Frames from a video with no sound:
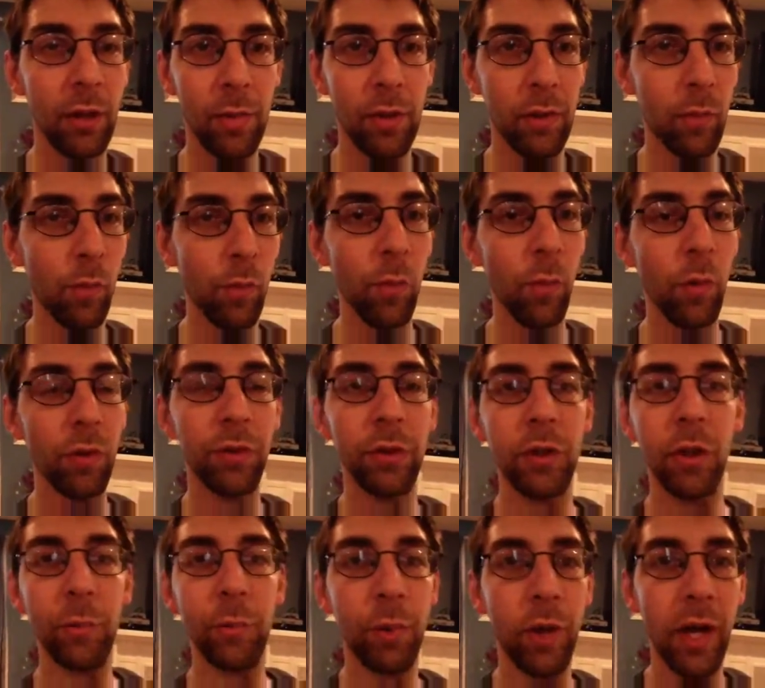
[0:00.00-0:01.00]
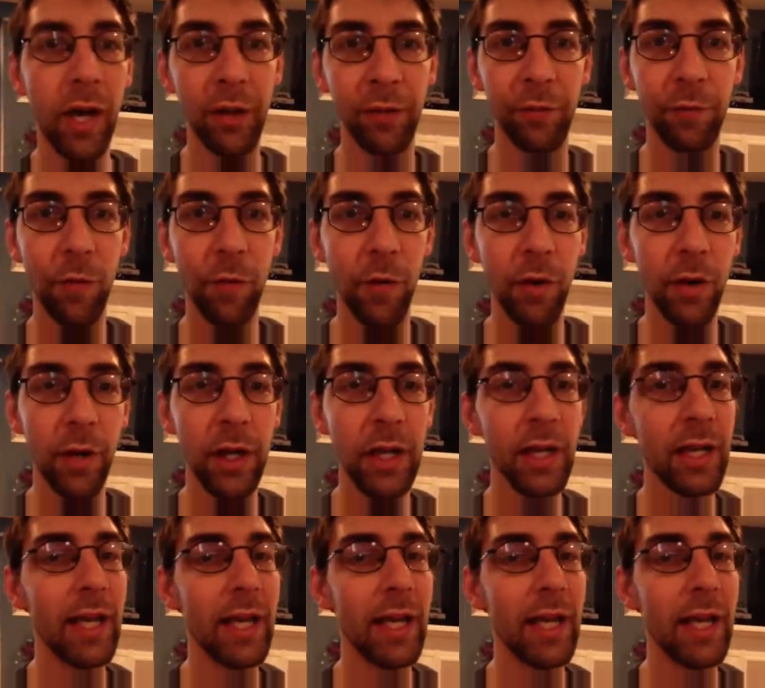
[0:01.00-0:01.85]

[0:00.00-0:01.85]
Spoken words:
I mean, what's a good price for it?